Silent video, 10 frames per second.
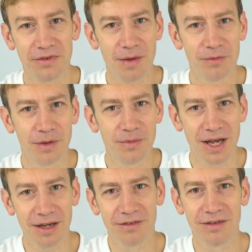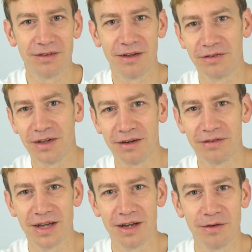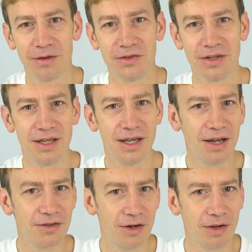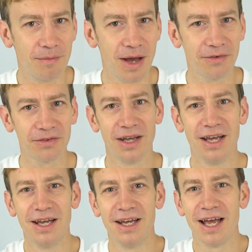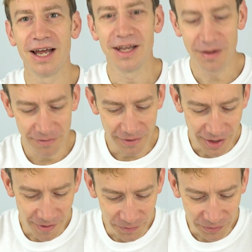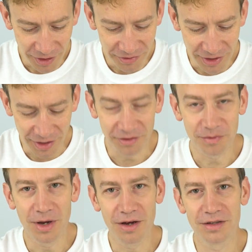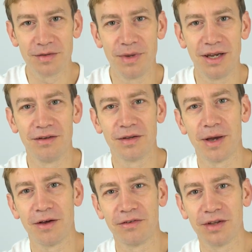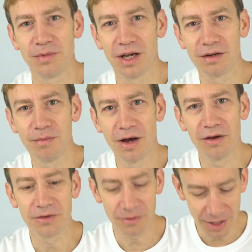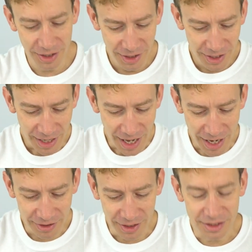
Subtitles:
STEM subjects, so science, technology, engineering and maths. And they've said that SMART means about subject mastery and